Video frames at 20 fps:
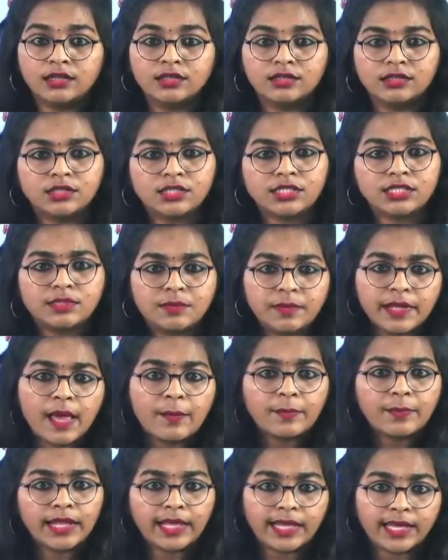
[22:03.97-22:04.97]
just by
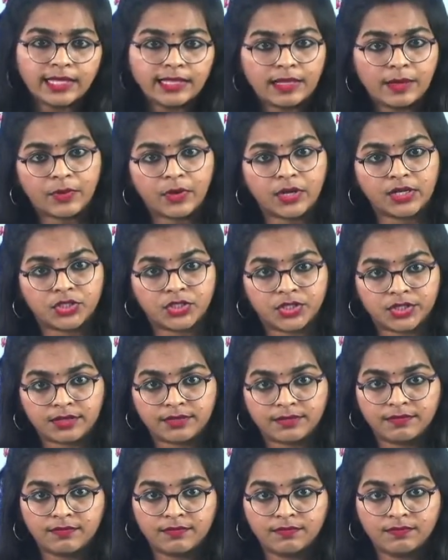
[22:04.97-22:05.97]
applying the pressure.
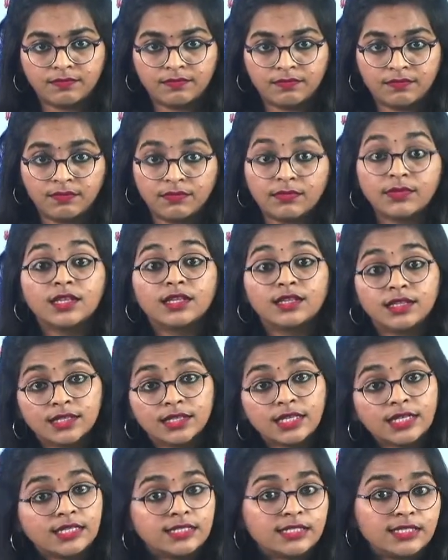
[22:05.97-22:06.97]

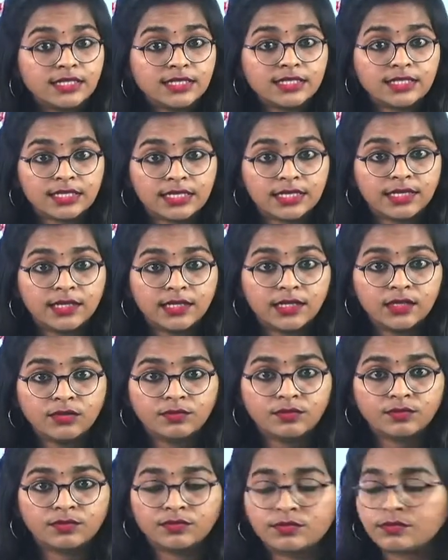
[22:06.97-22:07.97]
Is this clear?
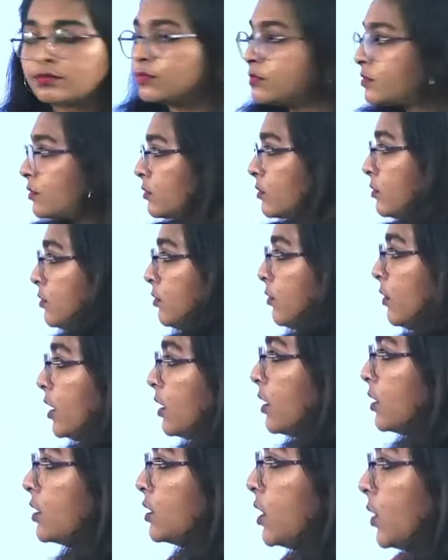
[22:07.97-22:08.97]

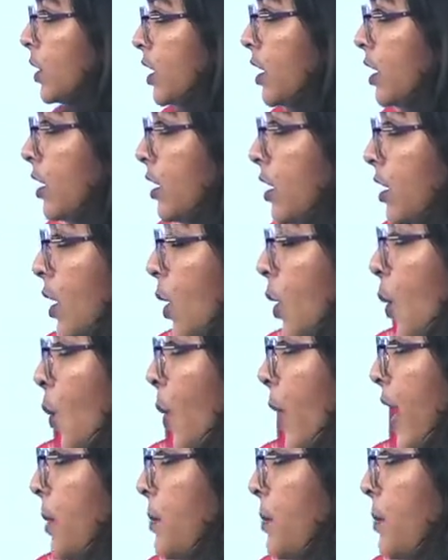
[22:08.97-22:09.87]
So here, when